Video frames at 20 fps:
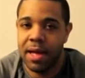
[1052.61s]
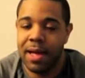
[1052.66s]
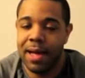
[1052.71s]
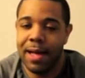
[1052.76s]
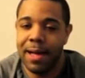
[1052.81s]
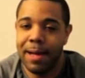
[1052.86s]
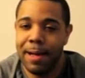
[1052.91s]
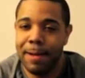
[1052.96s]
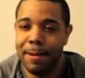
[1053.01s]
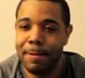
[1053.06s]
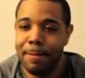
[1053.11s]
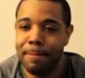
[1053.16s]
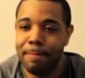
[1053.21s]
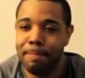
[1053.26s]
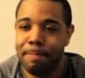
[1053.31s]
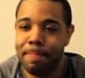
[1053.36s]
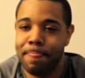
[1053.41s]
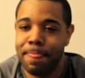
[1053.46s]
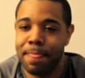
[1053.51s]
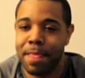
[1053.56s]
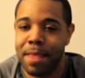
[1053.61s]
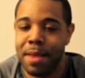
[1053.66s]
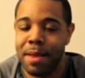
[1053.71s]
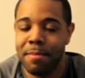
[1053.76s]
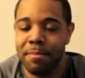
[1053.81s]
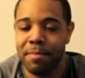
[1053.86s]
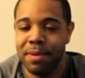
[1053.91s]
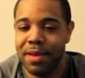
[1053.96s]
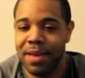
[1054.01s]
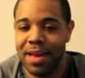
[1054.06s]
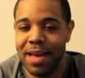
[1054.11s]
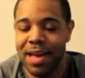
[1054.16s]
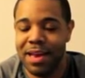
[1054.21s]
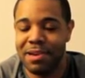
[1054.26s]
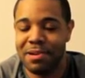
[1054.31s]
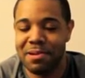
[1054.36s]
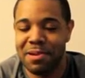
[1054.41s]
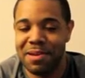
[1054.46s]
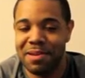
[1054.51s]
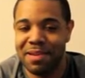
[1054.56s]
Um, but yeah, I
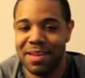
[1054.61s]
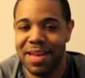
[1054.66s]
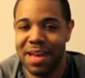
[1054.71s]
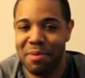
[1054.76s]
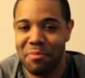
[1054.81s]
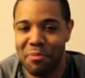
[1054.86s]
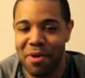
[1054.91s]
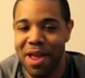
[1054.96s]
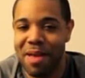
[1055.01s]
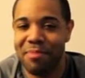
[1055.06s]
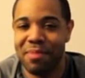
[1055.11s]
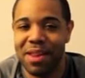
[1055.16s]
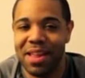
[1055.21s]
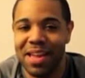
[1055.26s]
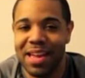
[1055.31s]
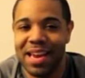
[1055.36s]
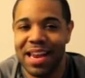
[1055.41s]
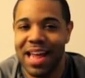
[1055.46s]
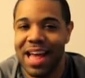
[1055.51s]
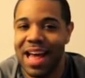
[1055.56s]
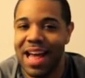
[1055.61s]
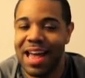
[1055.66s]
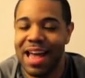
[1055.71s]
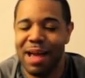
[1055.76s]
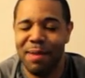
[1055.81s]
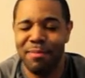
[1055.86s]
know uh, I'm rambling a lot.